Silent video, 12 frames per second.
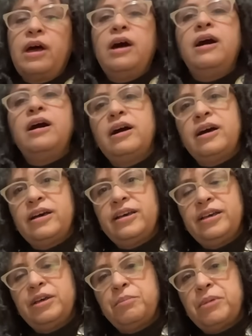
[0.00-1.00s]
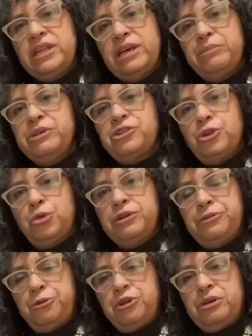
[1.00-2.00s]
Hi, my name is
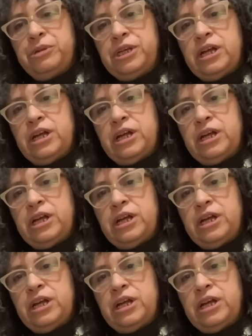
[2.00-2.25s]
Laura Freeman.